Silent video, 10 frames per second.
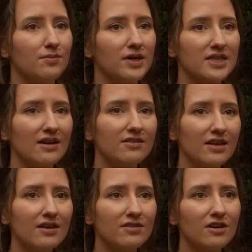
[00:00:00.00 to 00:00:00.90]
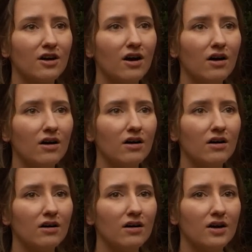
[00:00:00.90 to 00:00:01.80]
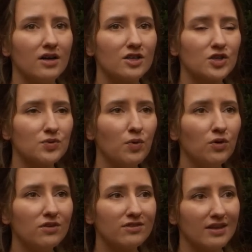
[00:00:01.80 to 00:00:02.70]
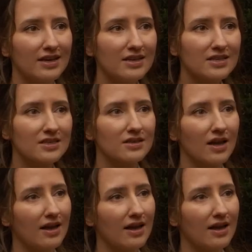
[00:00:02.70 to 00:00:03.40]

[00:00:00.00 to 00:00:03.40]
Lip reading: But I think there are small things,